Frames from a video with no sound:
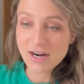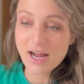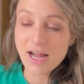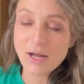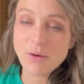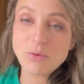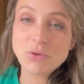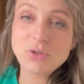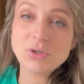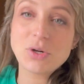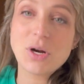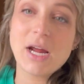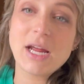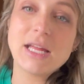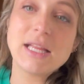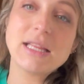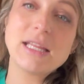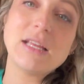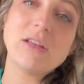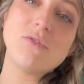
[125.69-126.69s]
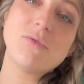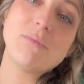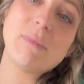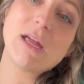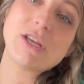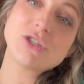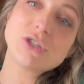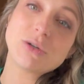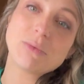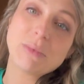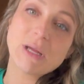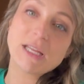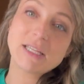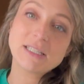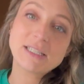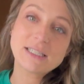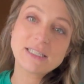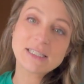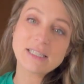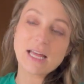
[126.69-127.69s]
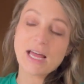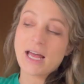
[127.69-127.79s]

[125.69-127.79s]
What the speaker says: I will try and leave measurements